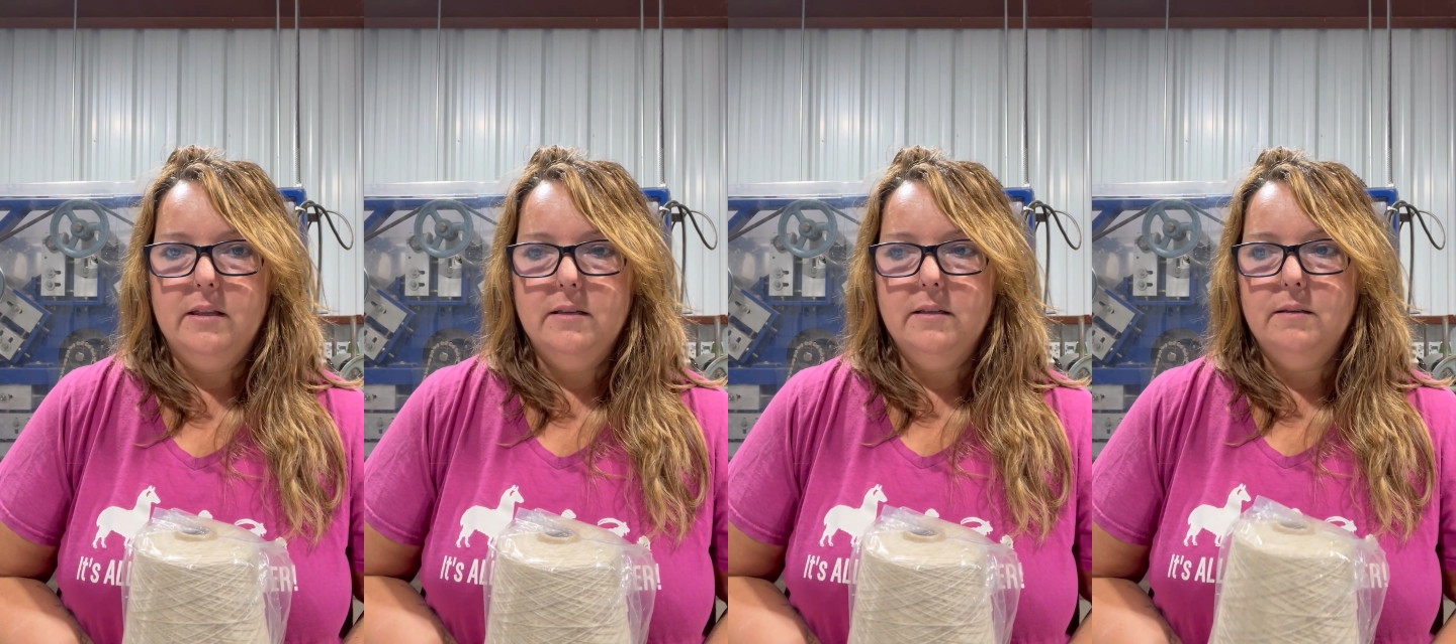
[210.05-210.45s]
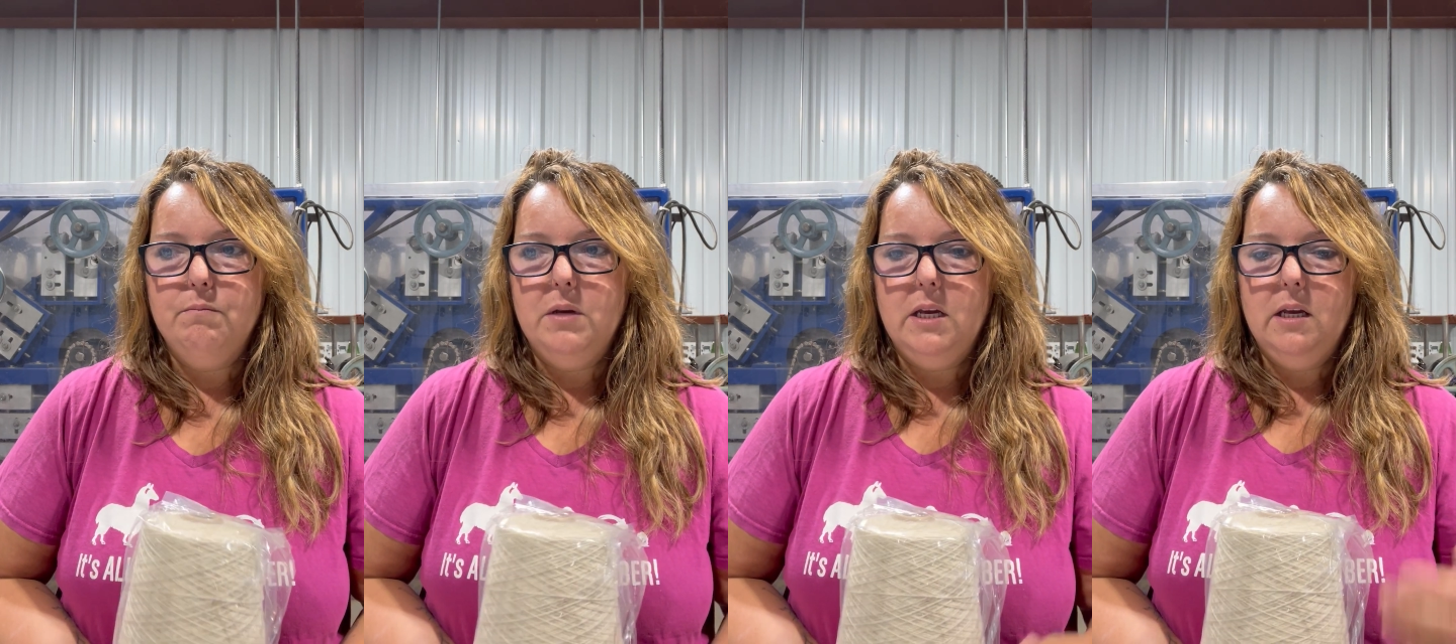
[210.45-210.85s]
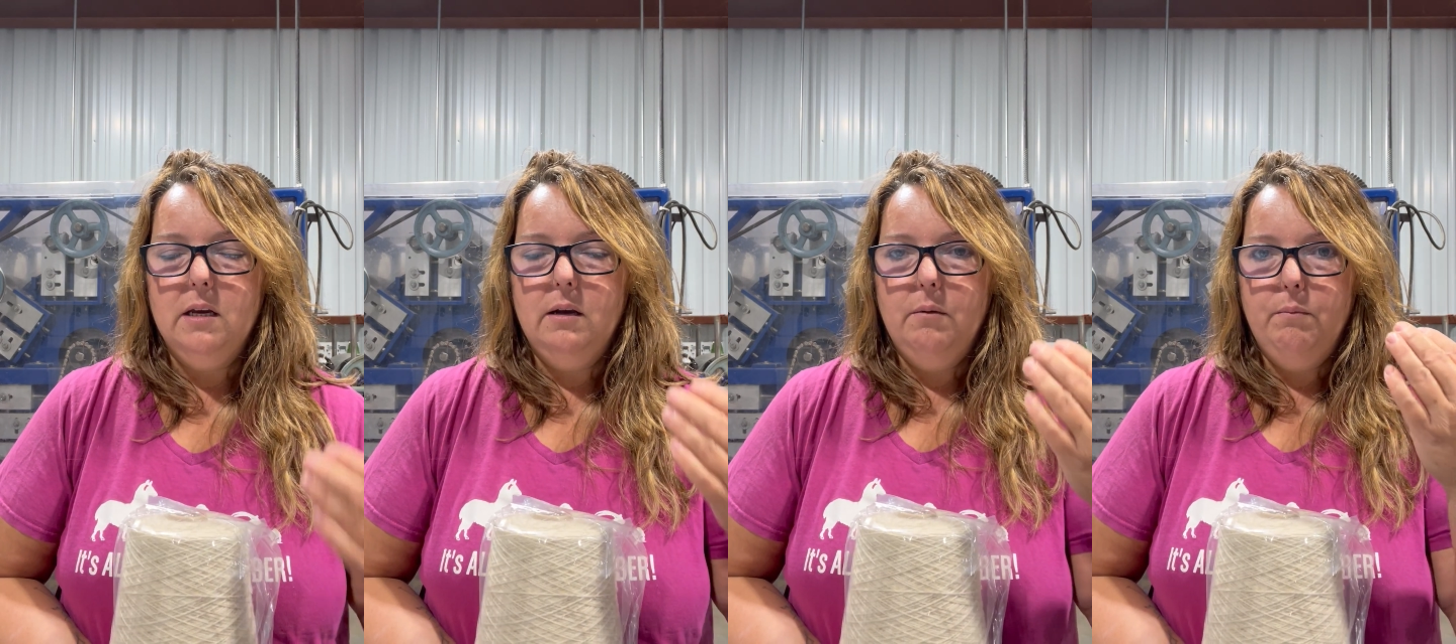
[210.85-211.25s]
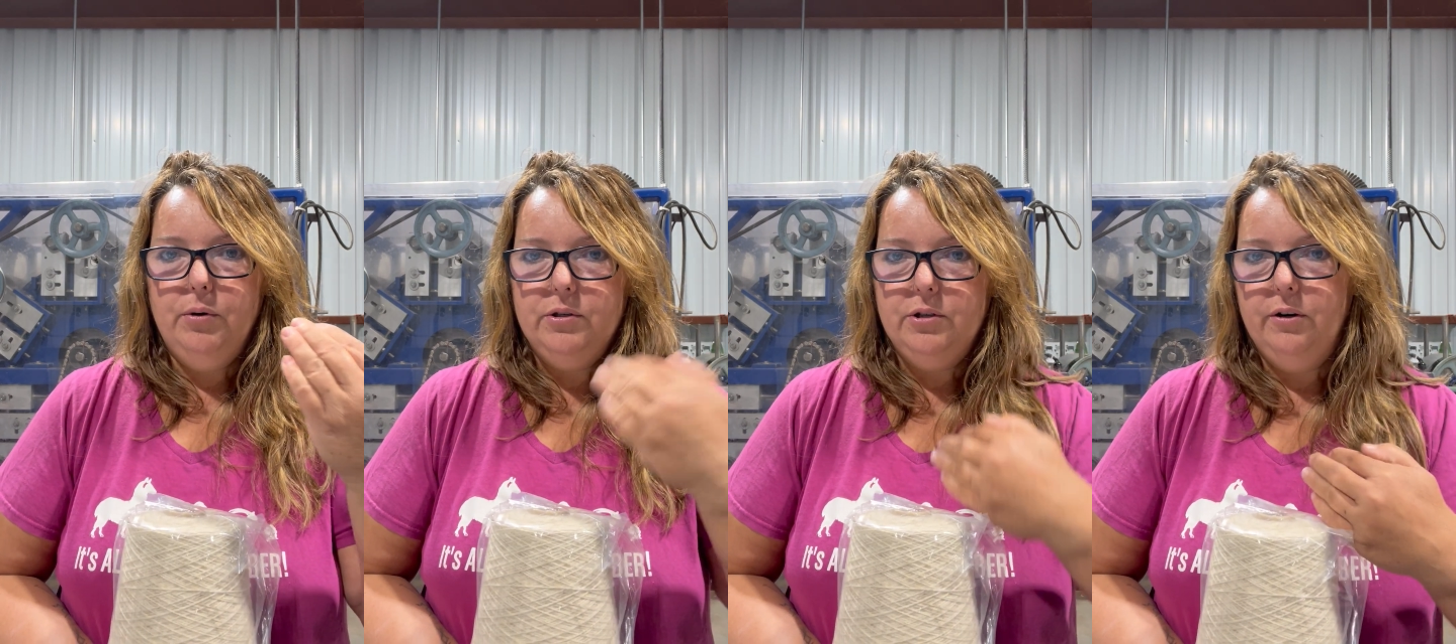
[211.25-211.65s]
This is me
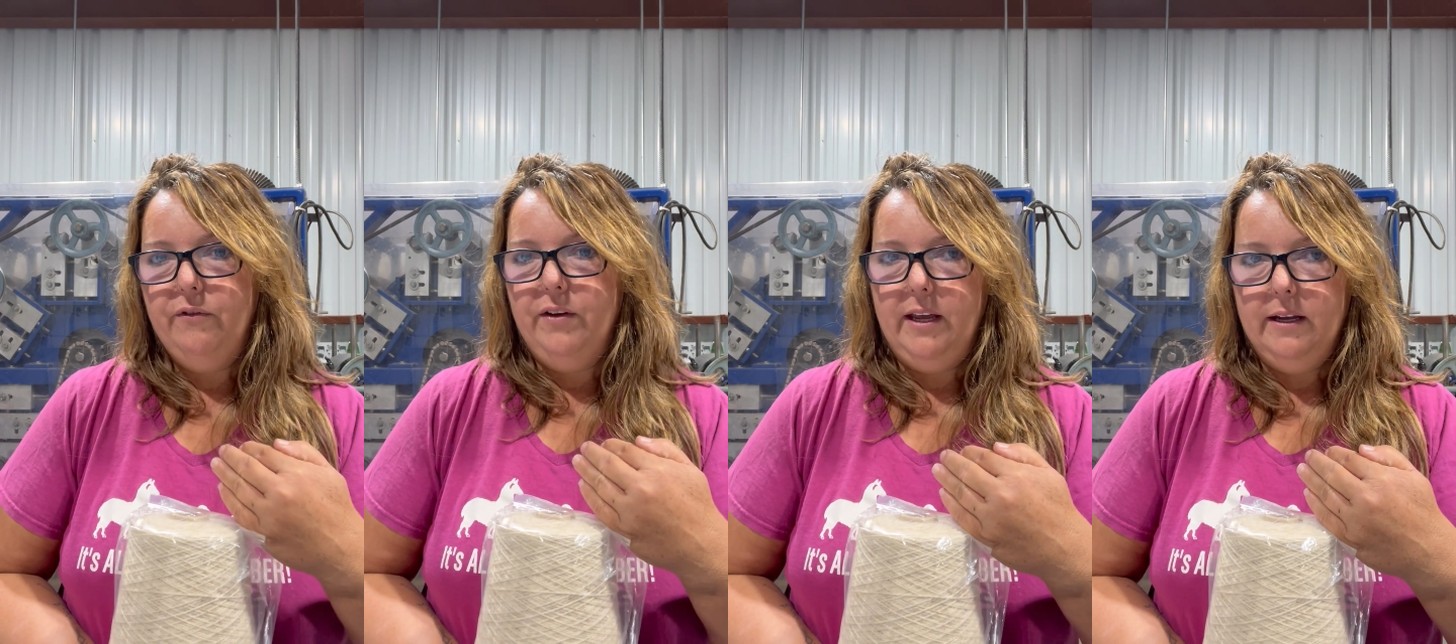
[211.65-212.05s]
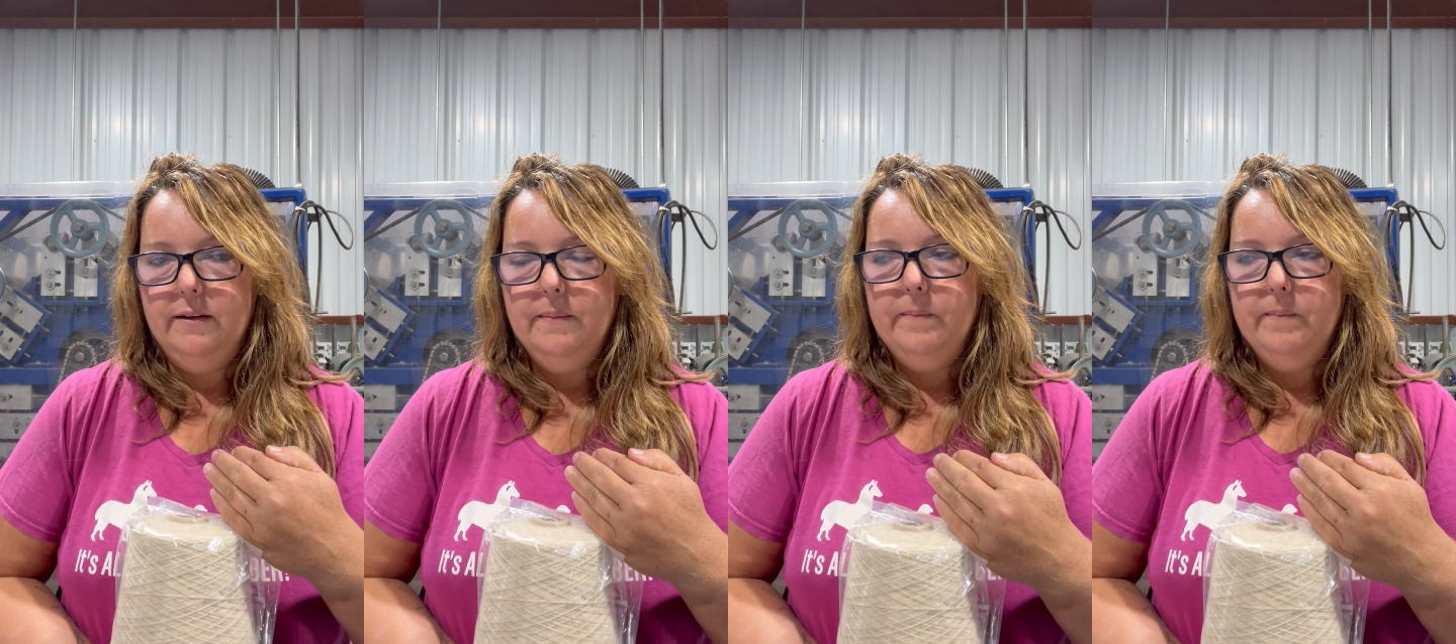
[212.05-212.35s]
preserving